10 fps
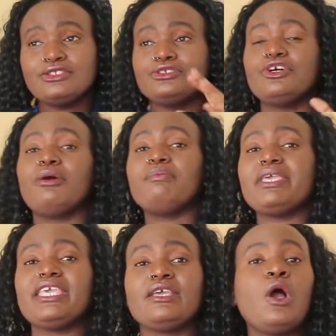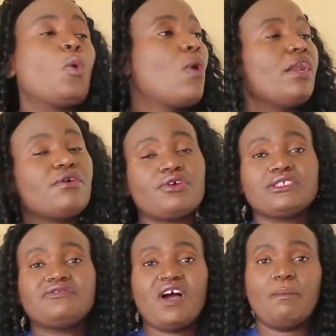Do not be one of
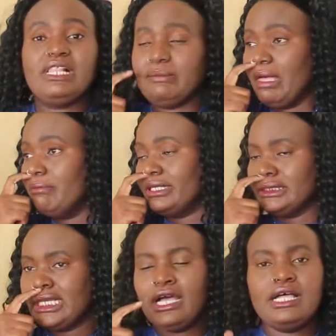those family members